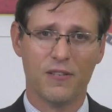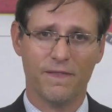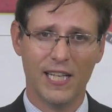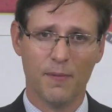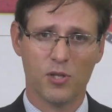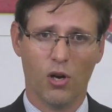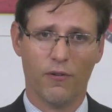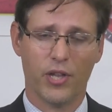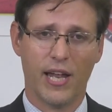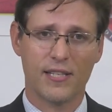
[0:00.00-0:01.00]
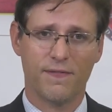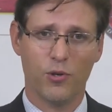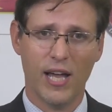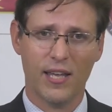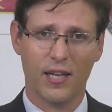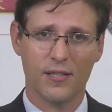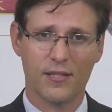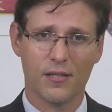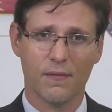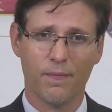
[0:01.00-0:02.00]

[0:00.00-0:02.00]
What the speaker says: develops over the next few decades.